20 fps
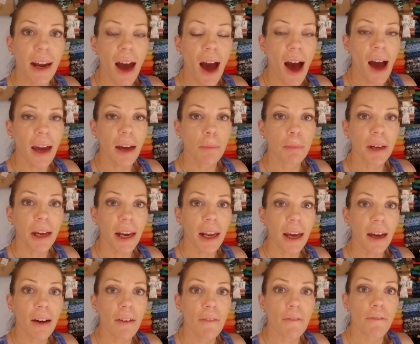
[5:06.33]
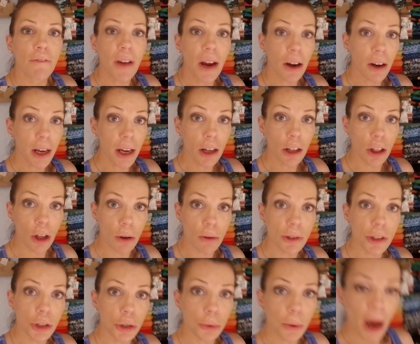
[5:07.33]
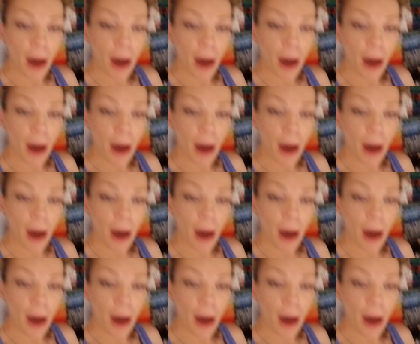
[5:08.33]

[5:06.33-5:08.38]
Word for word: And I am getting very close to